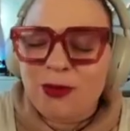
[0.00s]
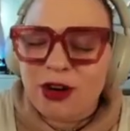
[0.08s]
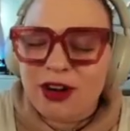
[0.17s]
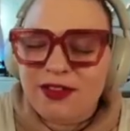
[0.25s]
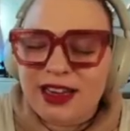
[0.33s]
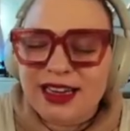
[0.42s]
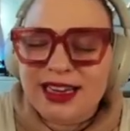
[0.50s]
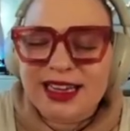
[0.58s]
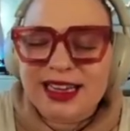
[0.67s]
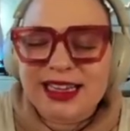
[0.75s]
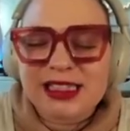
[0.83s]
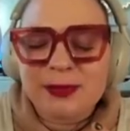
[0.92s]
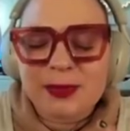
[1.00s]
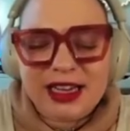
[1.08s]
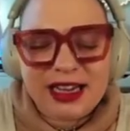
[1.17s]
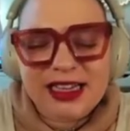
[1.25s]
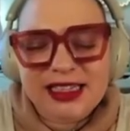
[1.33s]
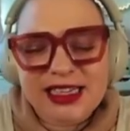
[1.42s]
more of it is
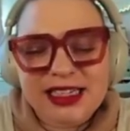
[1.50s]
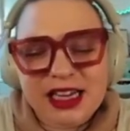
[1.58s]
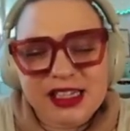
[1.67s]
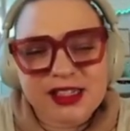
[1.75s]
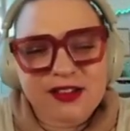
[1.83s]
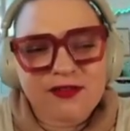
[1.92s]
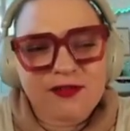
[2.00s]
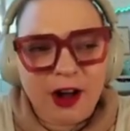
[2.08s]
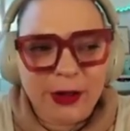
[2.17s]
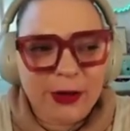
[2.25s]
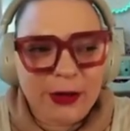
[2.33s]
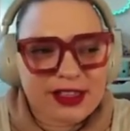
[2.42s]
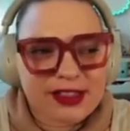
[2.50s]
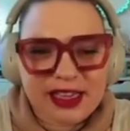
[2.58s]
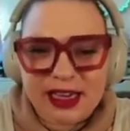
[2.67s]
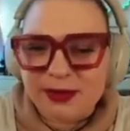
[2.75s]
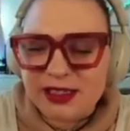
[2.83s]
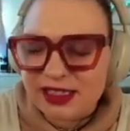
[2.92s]
because it doesn't follow these
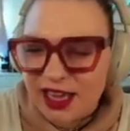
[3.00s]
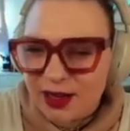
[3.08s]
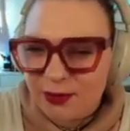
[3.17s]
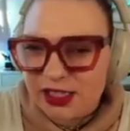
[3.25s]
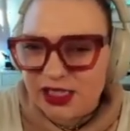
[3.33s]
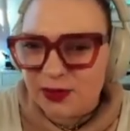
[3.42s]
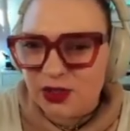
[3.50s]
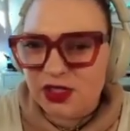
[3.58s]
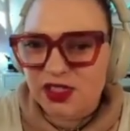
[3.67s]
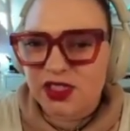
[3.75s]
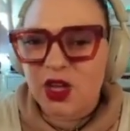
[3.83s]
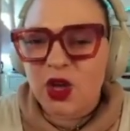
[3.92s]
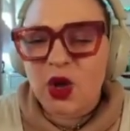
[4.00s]
same design principles,